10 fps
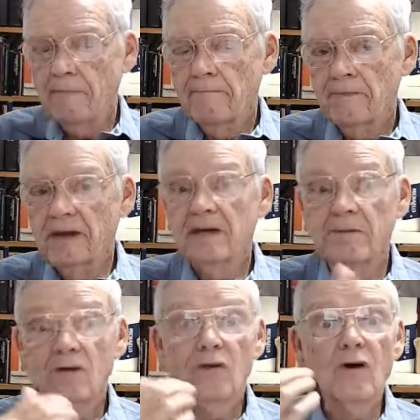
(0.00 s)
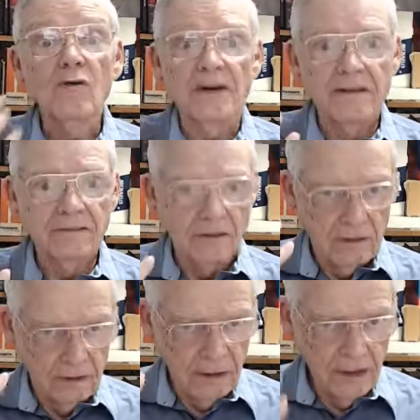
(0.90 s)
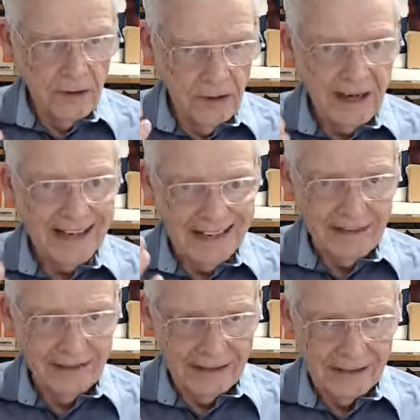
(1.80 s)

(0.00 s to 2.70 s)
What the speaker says: They had been rowing for 8 or 9 hours.